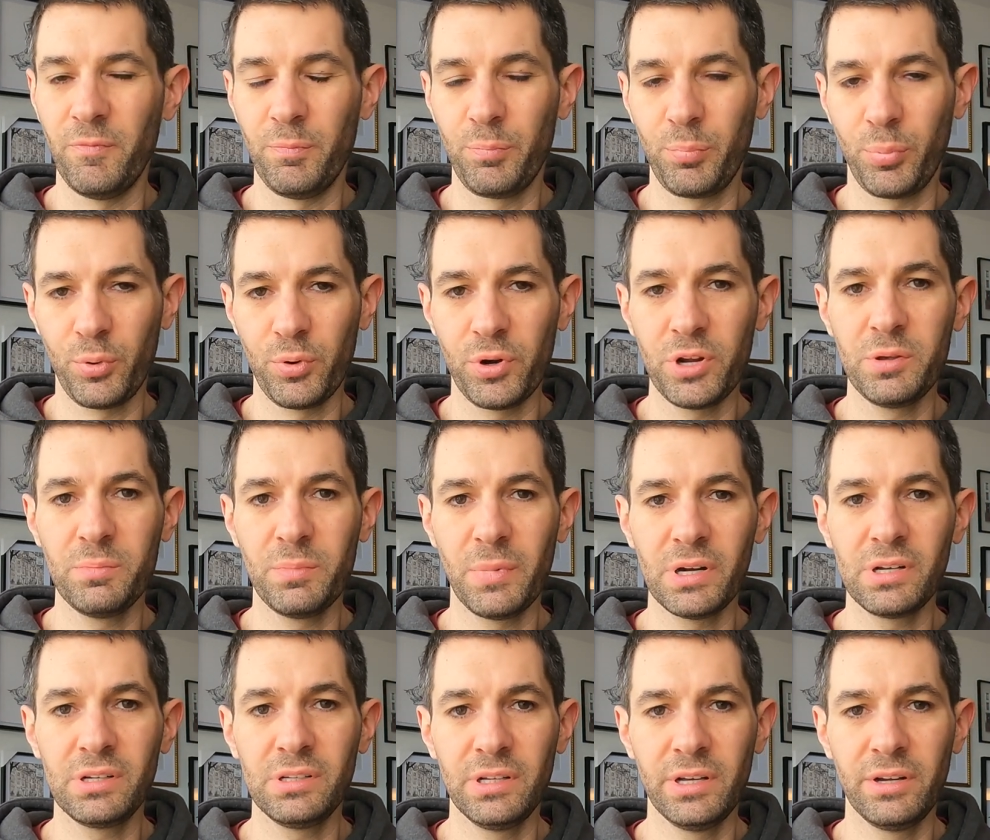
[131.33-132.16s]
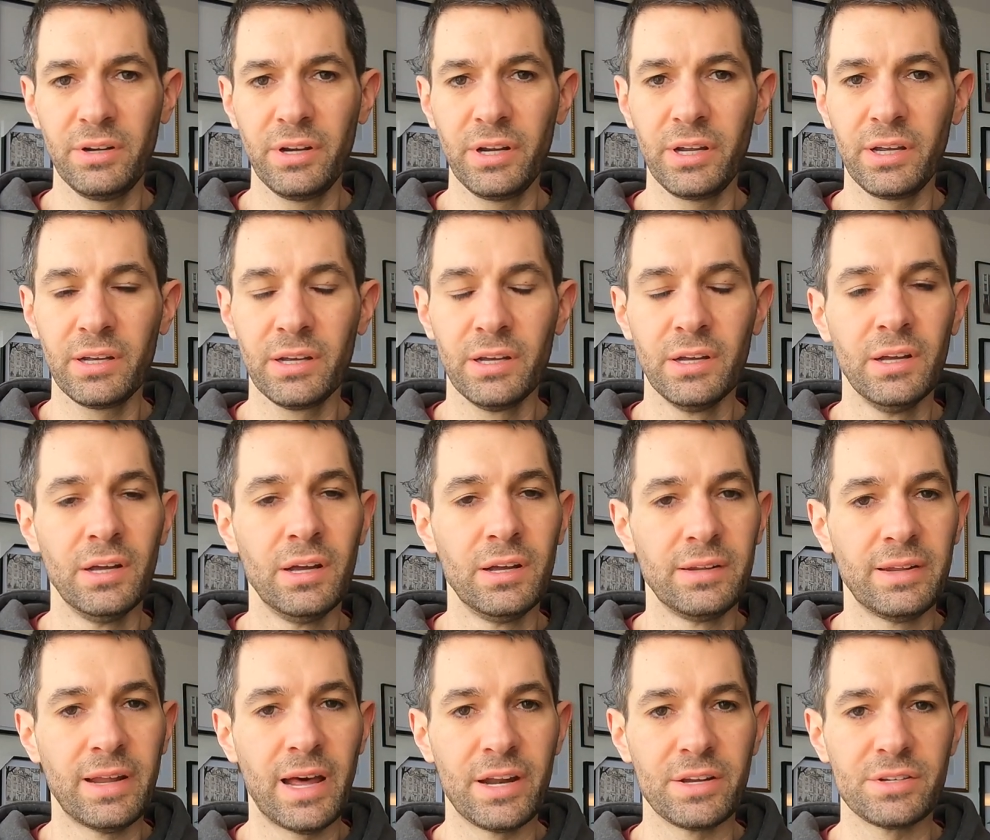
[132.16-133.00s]
pretty mud clearing.
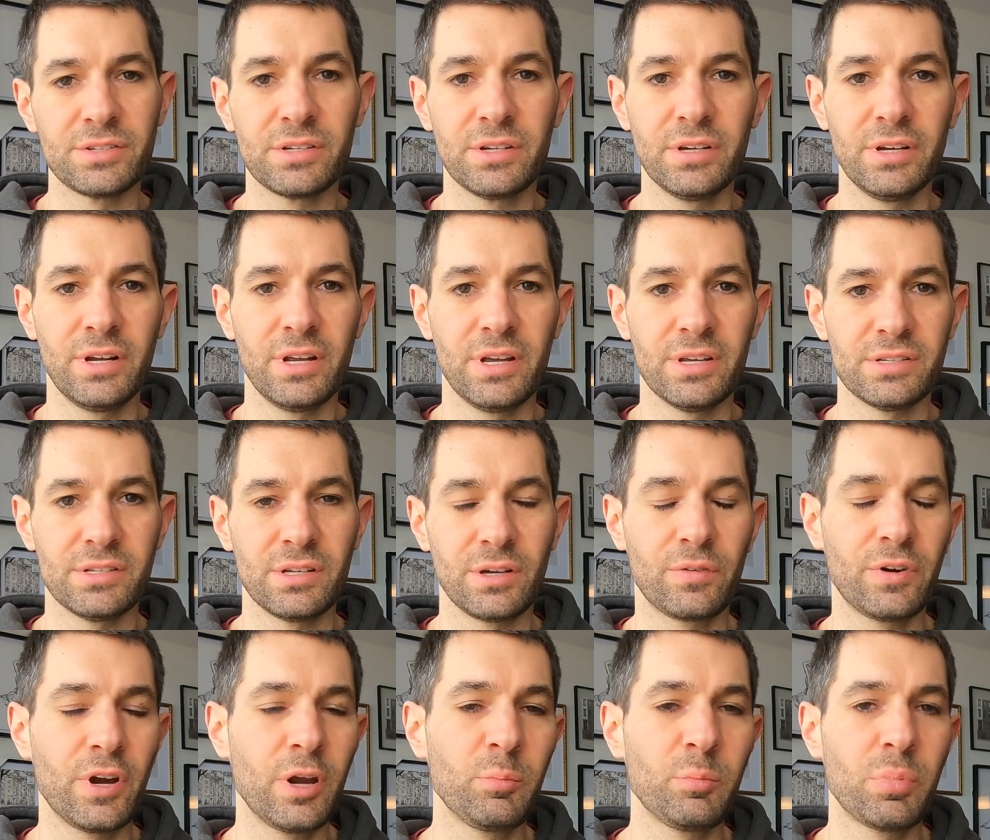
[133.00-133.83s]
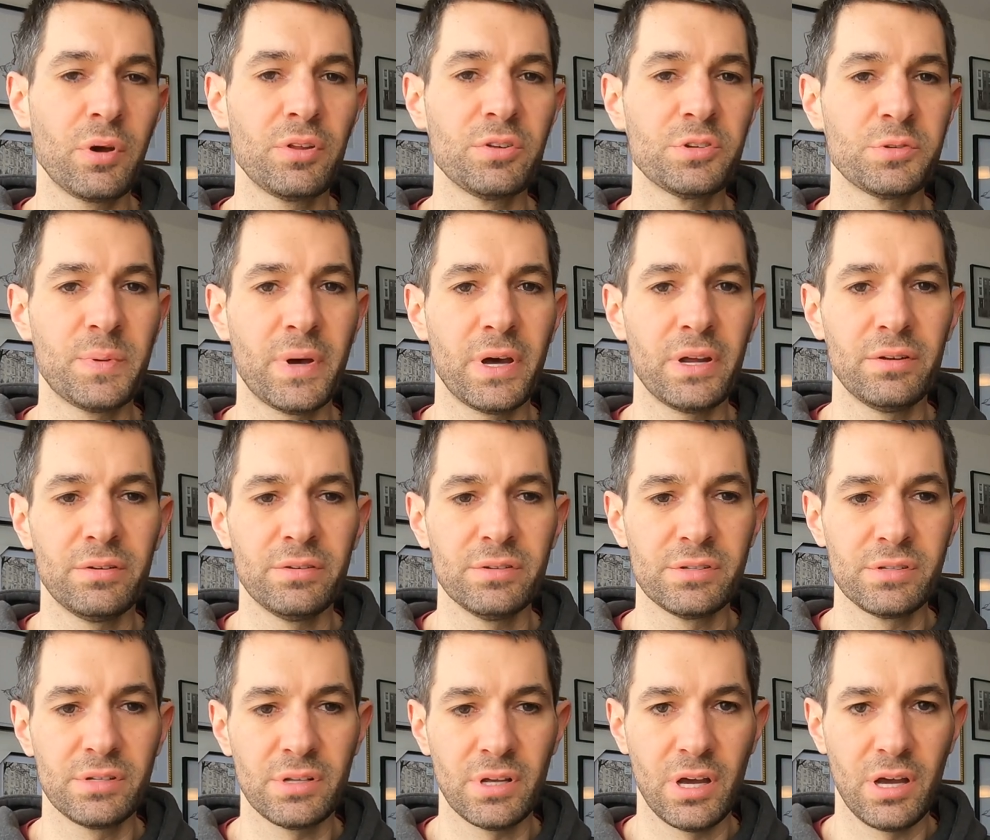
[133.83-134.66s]
Not as good as the Crankbrothers
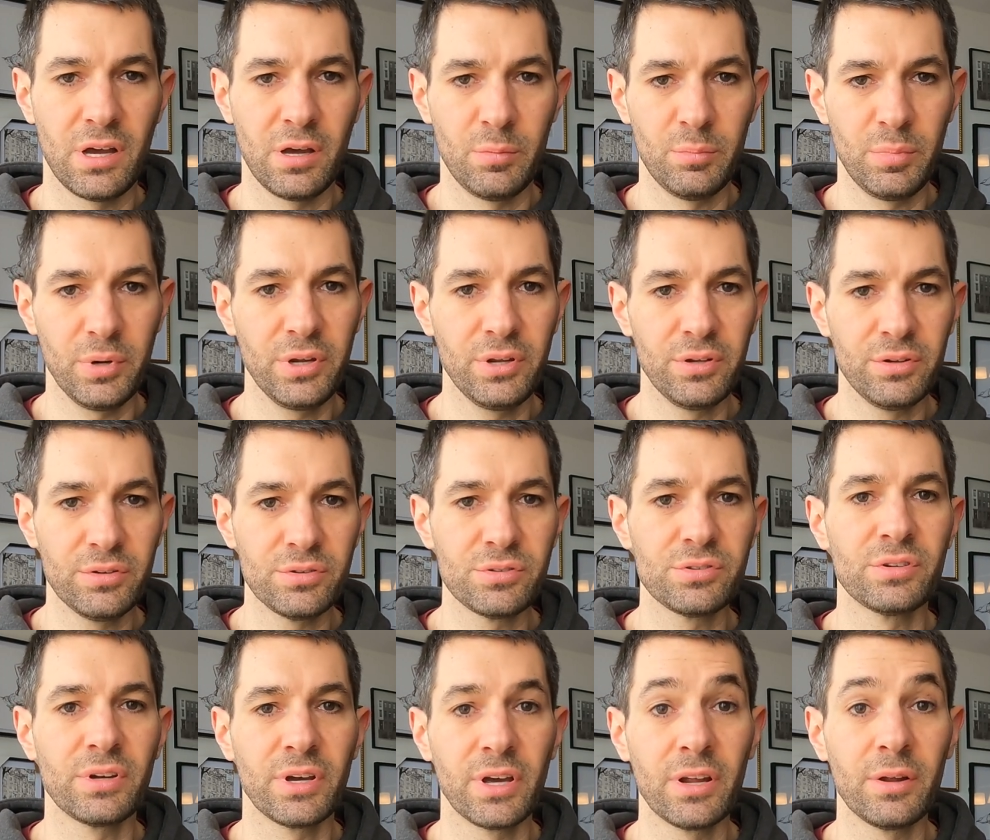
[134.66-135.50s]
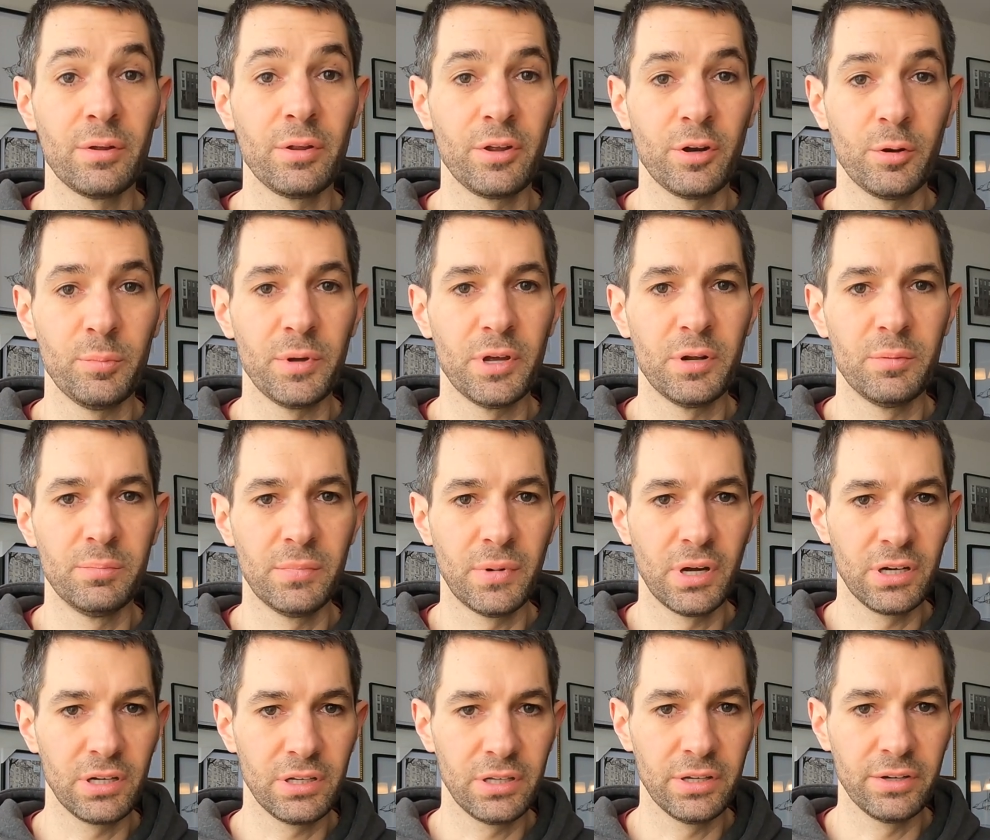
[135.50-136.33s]
pedals, but you do still get a little bit of
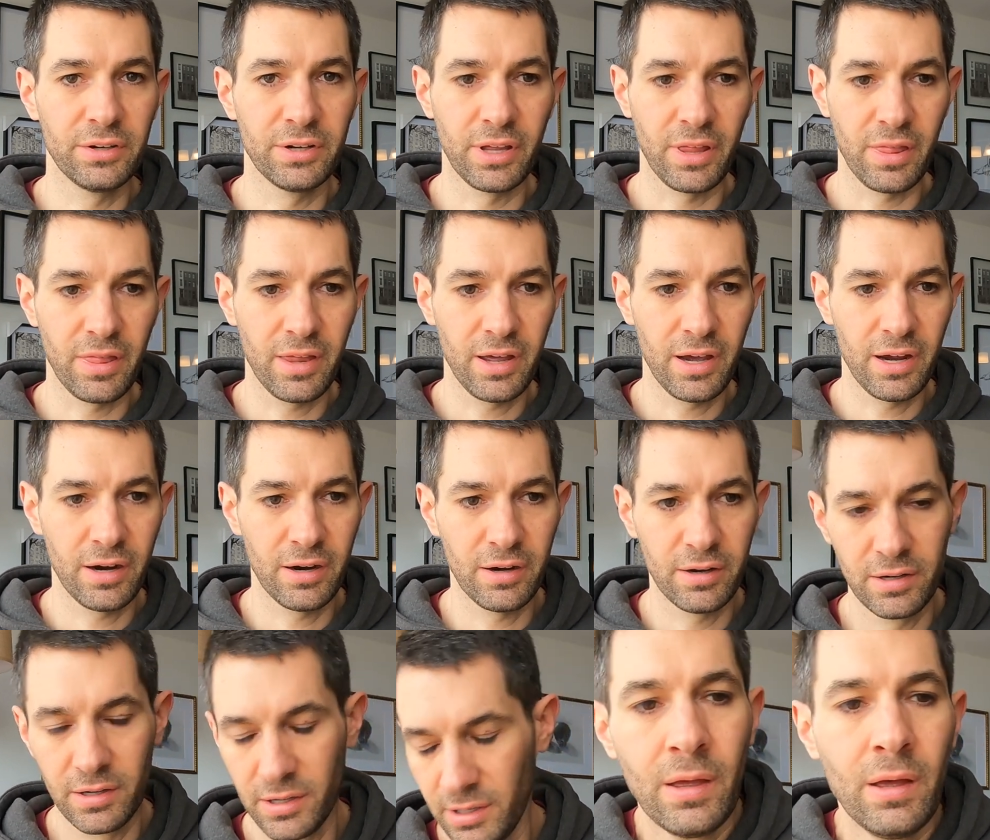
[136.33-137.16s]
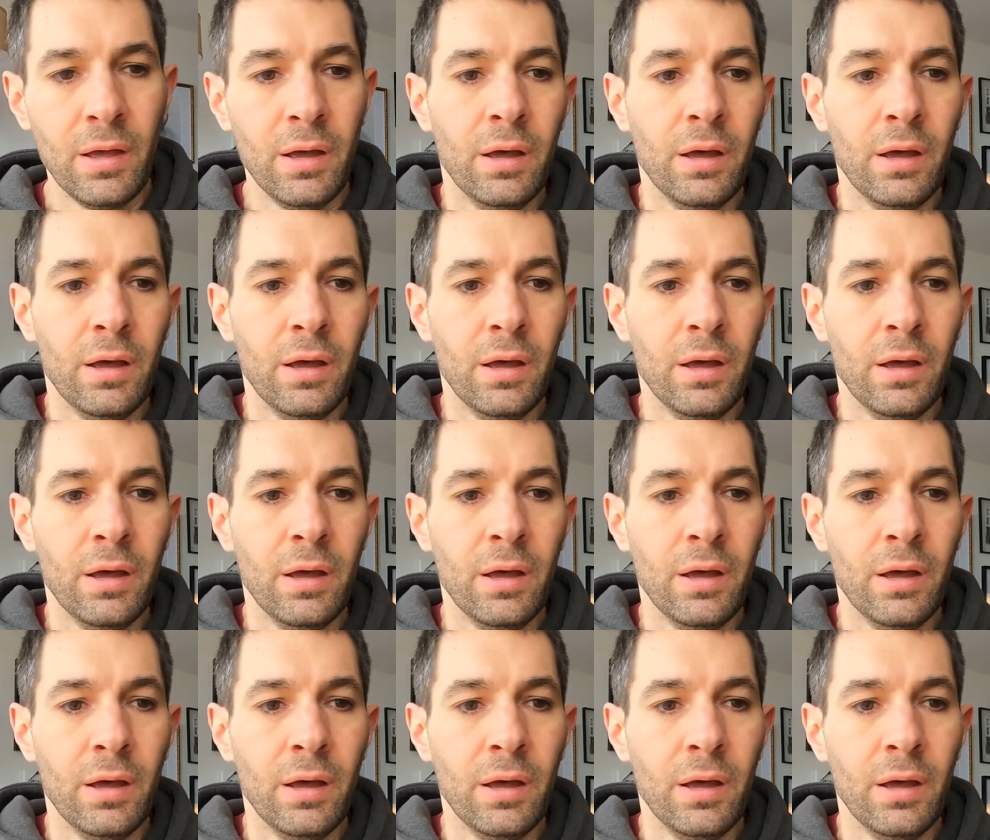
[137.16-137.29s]
mud clearing there.